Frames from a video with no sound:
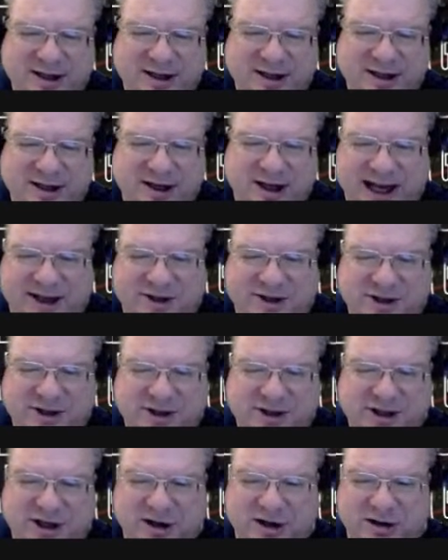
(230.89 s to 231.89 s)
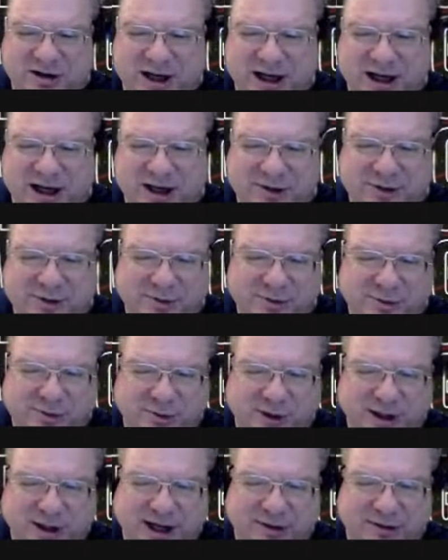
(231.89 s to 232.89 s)
Last year,
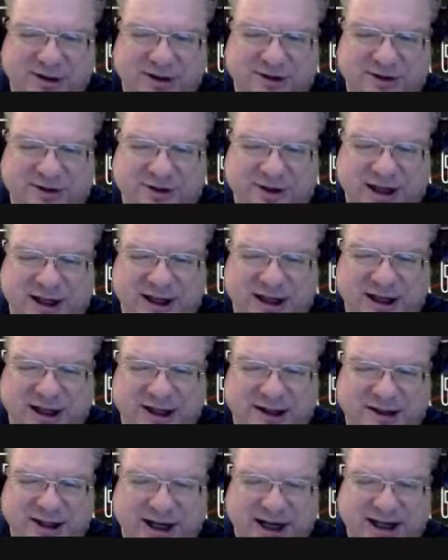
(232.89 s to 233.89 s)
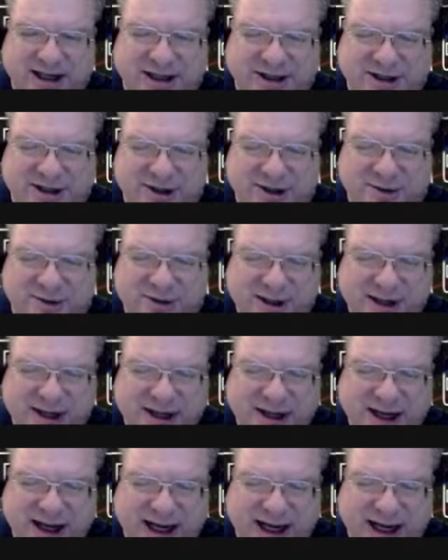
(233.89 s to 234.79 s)
392,